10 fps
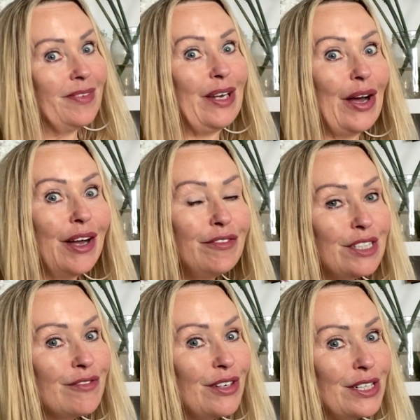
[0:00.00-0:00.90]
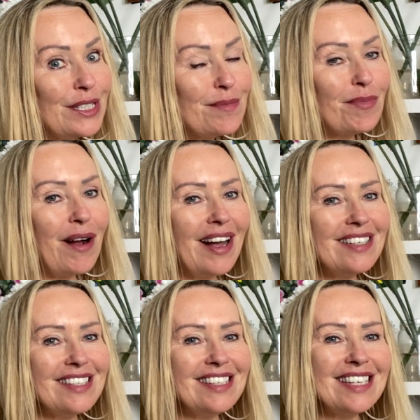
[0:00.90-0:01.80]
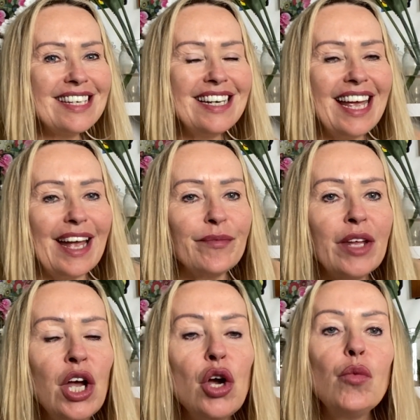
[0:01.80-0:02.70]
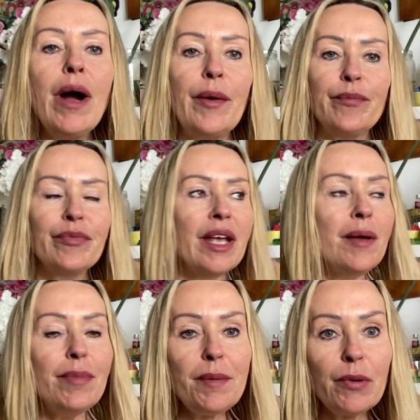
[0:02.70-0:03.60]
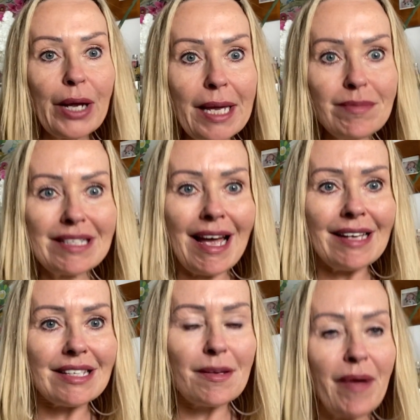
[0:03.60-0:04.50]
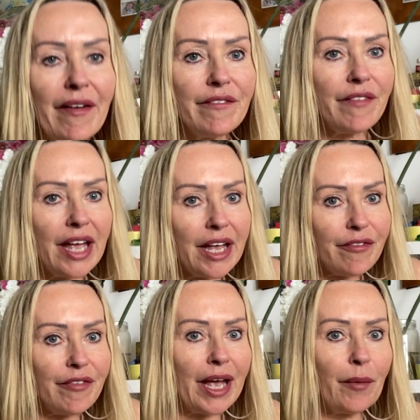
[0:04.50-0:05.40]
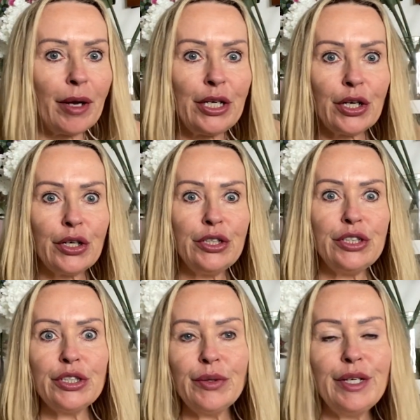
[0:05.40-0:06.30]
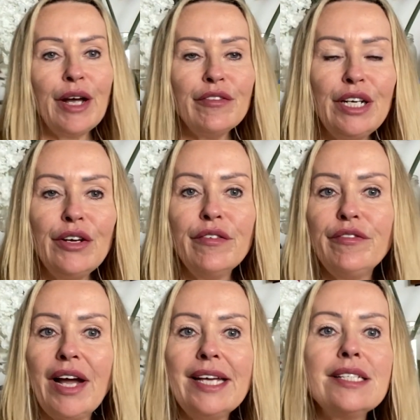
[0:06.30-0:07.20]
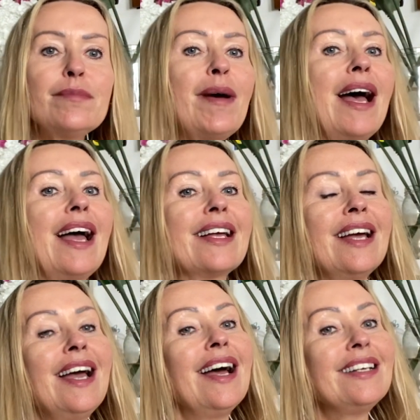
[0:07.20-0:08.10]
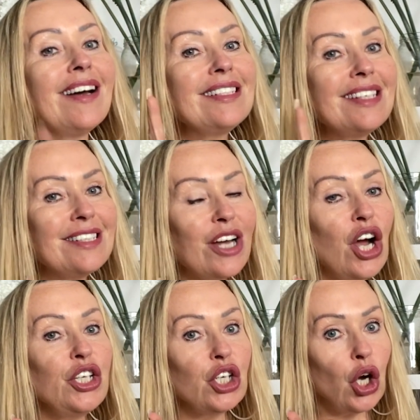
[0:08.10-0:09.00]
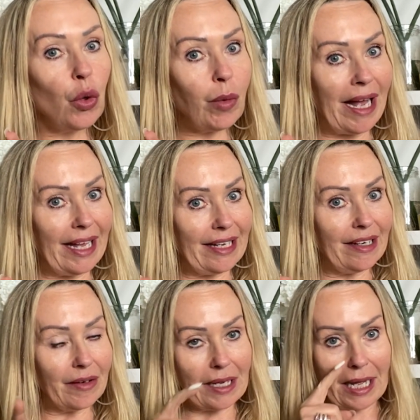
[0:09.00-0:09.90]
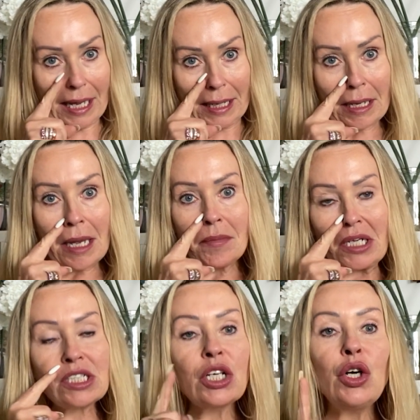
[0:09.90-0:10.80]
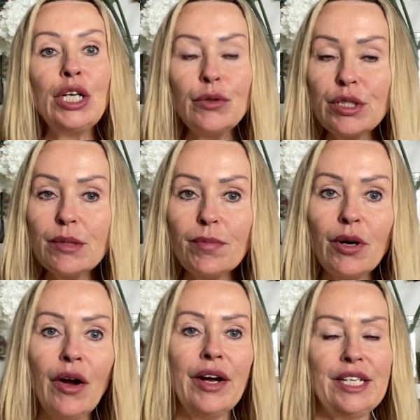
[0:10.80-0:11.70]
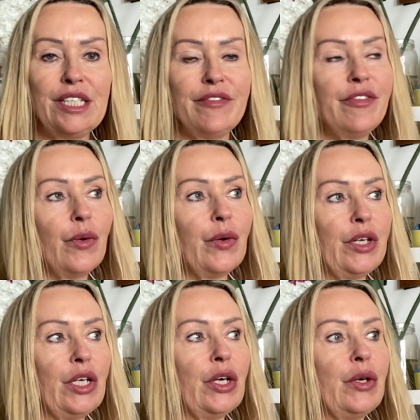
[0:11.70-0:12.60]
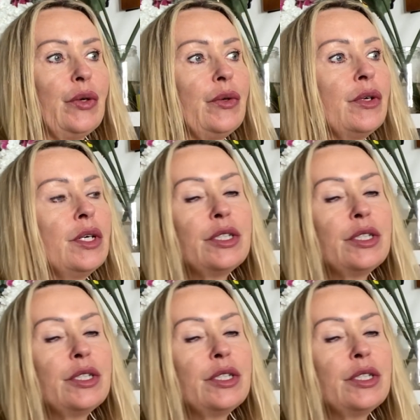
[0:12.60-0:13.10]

Life is full of surprises, isn't it? Well, people keep saying to me, Phoebe, when are you going to do another little face pack? And I said, oh, you got to wait, okay, because I've got a little surprise for you.